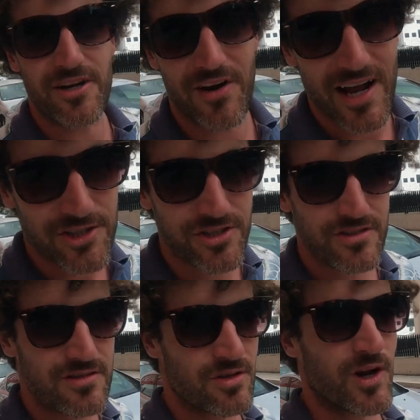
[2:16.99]

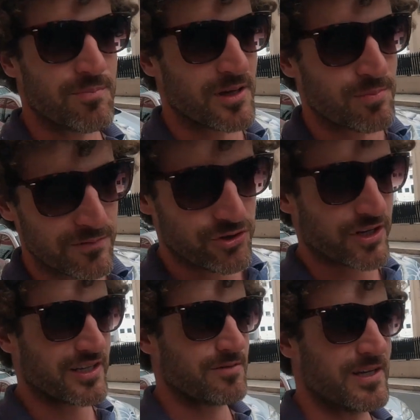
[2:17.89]
interactions, the way people have
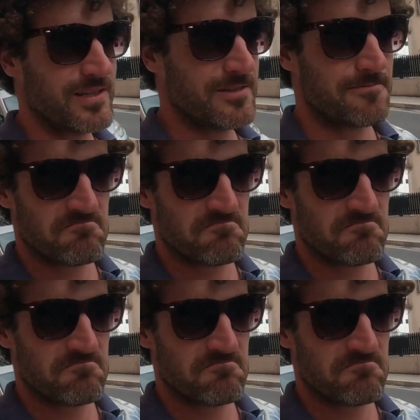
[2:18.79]
treated me.